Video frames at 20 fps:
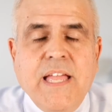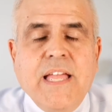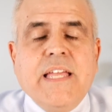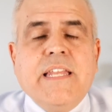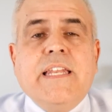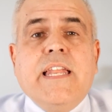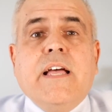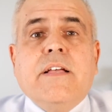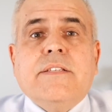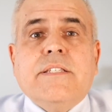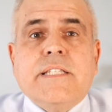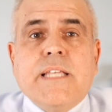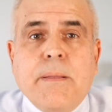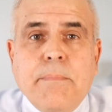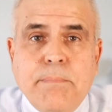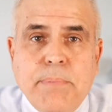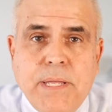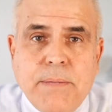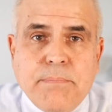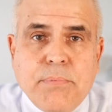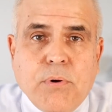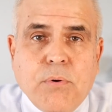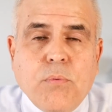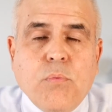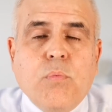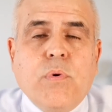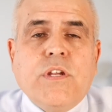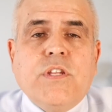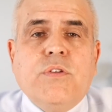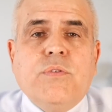Now, some people,
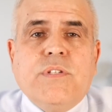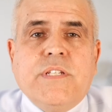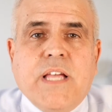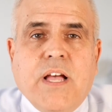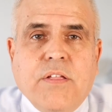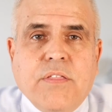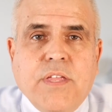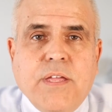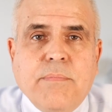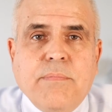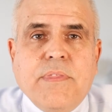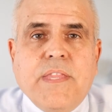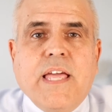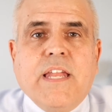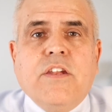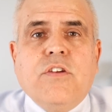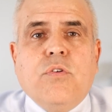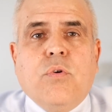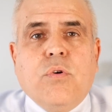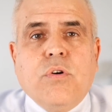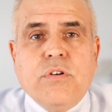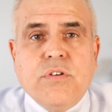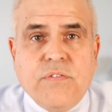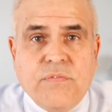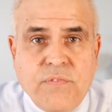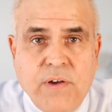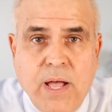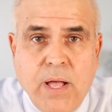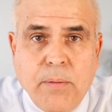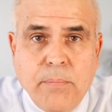when you tell them that in order to
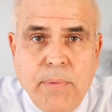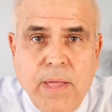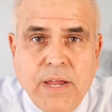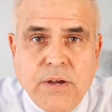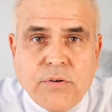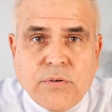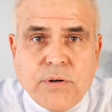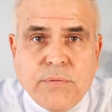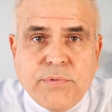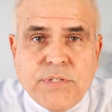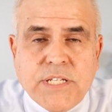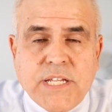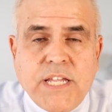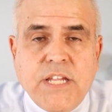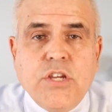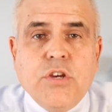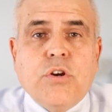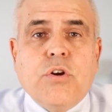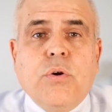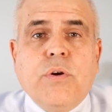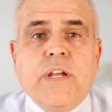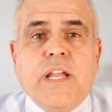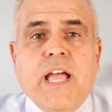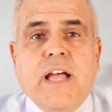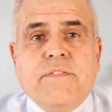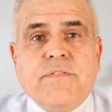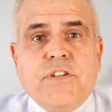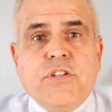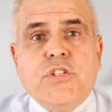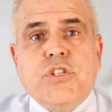file bankruptcy, you're going to
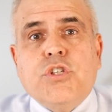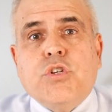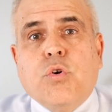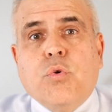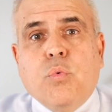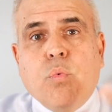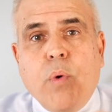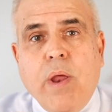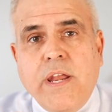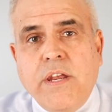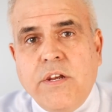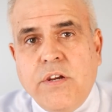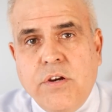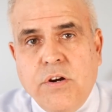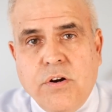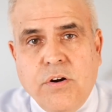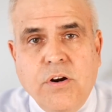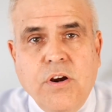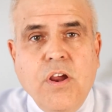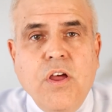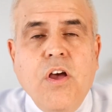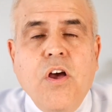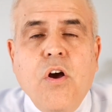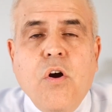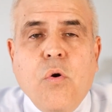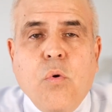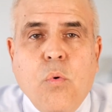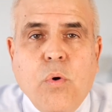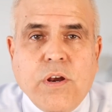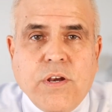have to surrender
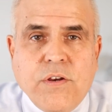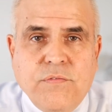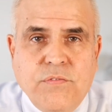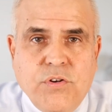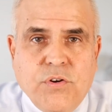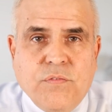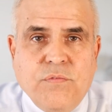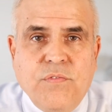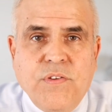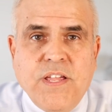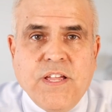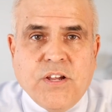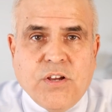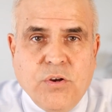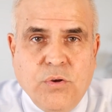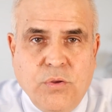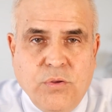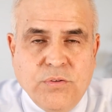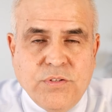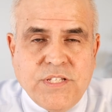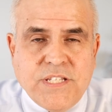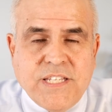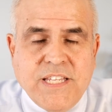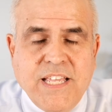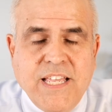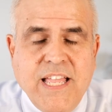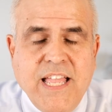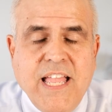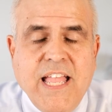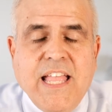one of your vehicles,
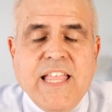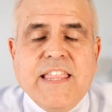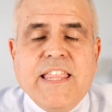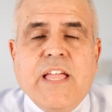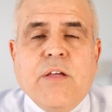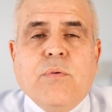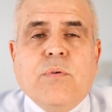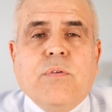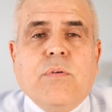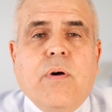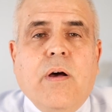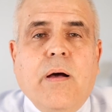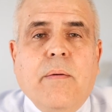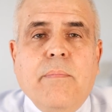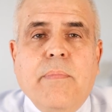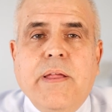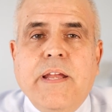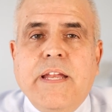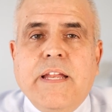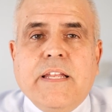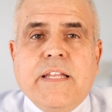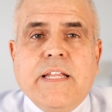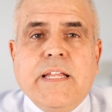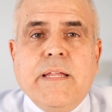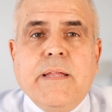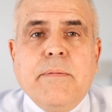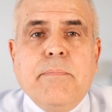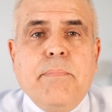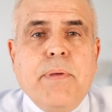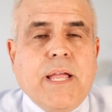they will
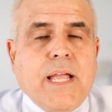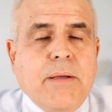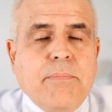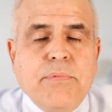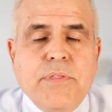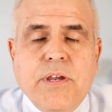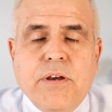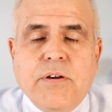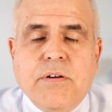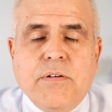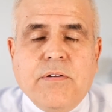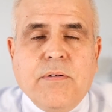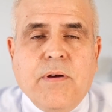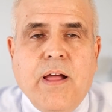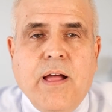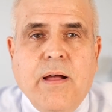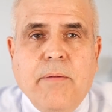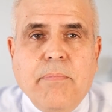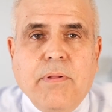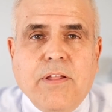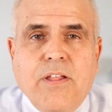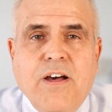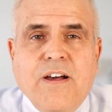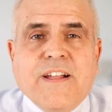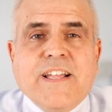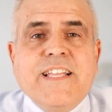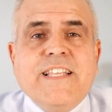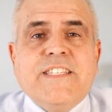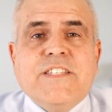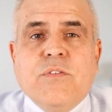immediately pick up their
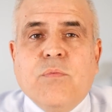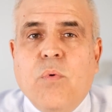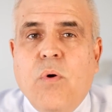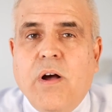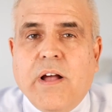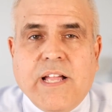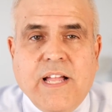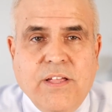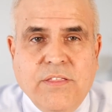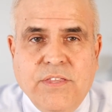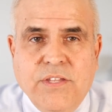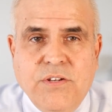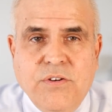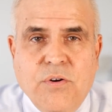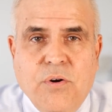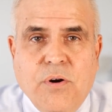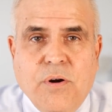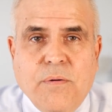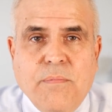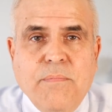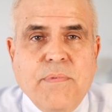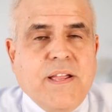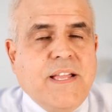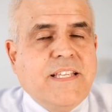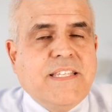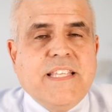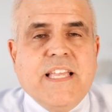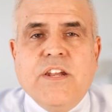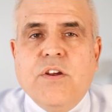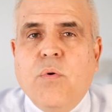belongings and walk out the door because
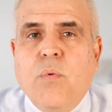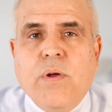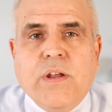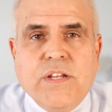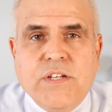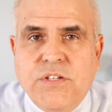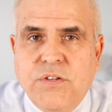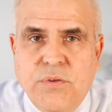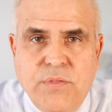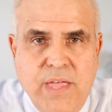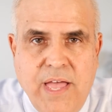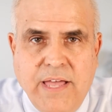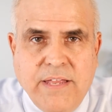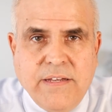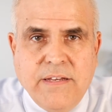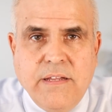they don't want to do that.